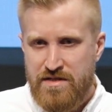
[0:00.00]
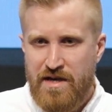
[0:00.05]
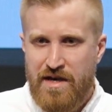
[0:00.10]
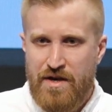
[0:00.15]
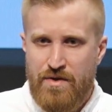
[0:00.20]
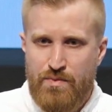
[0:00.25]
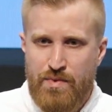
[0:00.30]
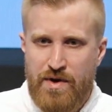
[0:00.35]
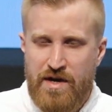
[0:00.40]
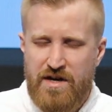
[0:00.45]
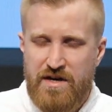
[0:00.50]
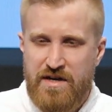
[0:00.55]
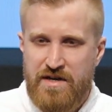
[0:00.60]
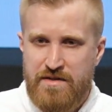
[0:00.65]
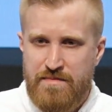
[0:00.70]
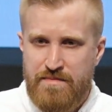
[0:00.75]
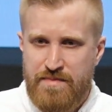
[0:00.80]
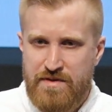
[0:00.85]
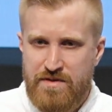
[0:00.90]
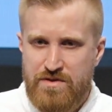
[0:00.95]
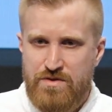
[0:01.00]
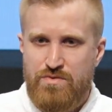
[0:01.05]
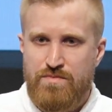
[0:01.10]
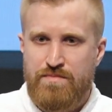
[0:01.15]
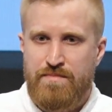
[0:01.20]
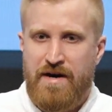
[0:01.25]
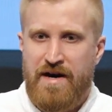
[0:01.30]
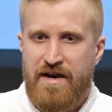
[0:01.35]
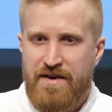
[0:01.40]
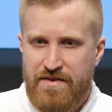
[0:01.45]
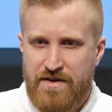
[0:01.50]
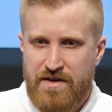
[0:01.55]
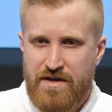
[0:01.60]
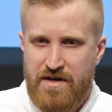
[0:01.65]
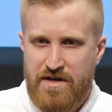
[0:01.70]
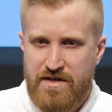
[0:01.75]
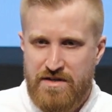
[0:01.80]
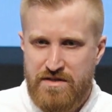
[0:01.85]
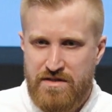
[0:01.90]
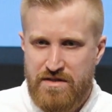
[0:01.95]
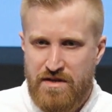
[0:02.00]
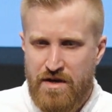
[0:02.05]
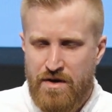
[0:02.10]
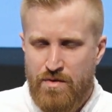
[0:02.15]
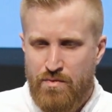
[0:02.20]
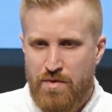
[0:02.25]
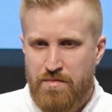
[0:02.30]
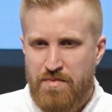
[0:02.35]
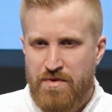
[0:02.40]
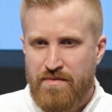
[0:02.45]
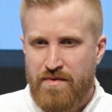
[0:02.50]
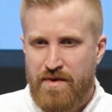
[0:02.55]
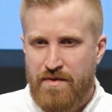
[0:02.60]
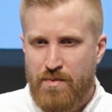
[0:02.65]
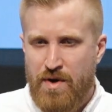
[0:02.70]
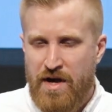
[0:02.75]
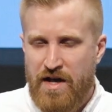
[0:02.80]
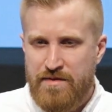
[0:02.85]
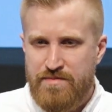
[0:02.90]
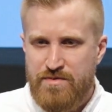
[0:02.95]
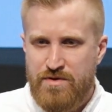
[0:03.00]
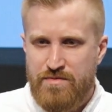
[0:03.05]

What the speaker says: and we are helping to buy the cars. We help to